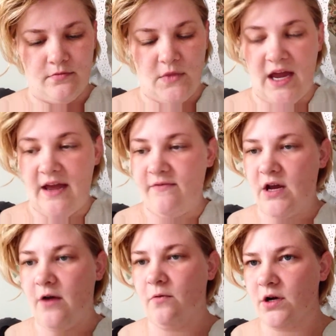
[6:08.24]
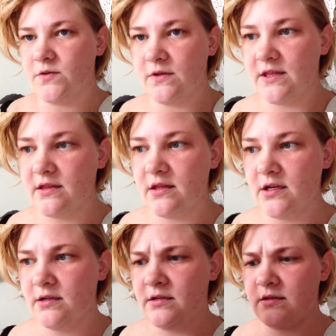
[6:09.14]
I have not worked with
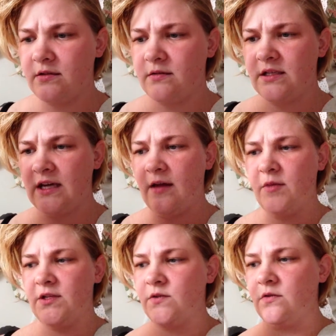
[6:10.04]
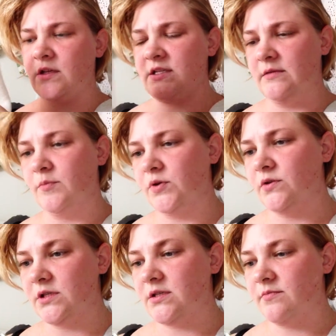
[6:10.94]
the diamonds or the
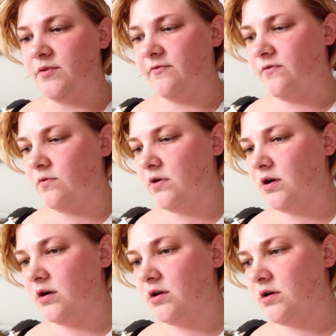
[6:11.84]
dimples before.